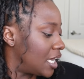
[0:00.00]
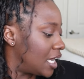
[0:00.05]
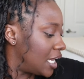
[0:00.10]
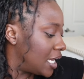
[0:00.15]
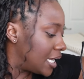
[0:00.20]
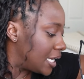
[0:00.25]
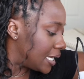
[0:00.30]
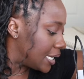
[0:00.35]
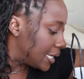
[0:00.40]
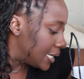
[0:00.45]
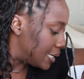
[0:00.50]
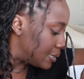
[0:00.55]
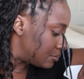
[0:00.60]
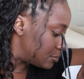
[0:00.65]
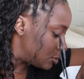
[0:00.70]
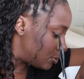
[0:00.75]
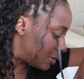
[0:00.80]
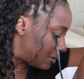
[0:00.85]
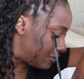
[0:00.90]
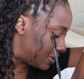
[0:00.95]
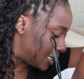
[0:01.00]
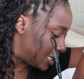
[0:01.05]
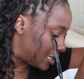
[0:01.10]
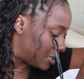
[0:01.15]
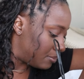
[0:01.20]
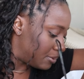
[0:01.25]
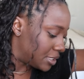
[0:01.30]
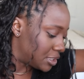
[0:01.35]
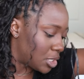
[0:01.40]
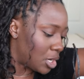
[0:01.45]
Um, do I have any
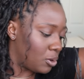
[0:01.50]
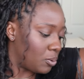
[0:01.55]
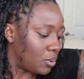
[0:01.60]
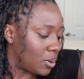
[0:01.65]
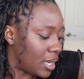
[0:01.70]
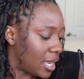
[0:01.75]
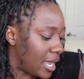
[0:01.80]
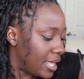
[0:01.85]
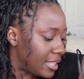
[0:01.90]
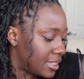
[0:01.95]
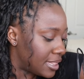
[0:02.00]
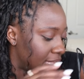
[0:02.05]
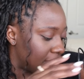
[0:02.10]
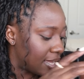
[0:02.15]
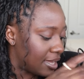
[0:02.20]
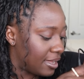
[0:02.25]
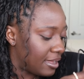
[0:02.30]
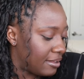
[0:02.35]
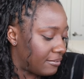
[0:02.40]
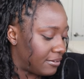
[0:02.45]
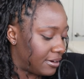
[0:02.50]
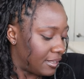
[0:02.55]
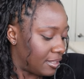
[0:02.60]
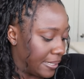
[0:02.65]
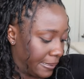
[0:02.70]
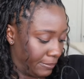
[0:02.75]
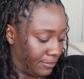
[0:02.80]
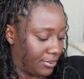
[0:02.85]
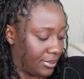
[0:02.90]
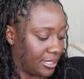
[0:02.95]
other brush? Oh, I think I have
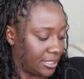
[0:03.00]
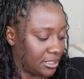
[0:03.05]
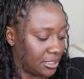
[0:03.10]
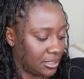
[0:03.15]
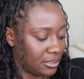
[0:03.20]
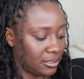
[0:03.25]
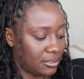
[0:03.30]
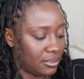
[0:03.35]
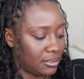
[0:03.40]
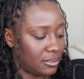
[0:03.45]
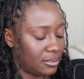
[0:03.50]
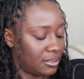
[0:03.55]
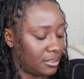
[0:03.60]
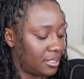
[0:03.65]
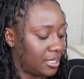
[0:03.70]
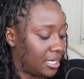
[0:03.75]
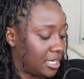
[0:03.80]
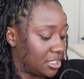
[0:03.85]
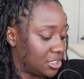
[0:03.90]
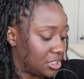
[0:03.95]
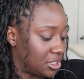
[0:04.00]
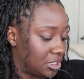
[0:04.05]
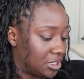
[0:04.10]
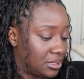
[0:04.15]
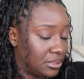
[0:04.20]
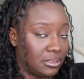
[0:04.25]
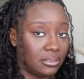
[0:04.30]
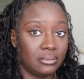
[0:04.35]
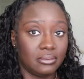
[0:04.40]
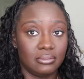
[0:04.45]
another brush. I should
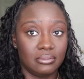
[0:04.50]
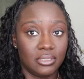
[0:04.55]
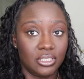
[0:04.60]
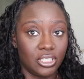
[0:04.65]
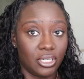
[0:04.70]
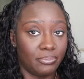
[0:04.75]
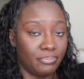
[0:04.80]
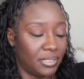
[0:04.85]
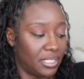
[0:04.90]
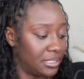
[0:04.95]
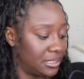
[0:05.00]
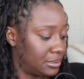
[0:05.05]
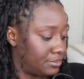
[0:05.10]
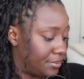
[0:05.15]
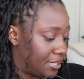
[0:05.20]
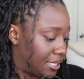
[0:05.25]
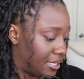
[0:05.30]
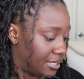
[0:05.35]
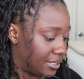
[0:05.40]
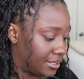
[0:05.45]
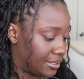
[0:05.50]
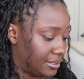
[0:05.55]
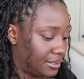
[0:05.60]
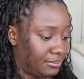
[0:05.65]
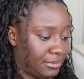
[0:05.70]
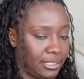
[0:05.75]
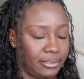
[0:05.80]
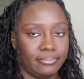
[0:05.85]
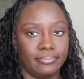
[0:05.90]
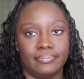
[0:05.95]
just dump this bag. Ooh.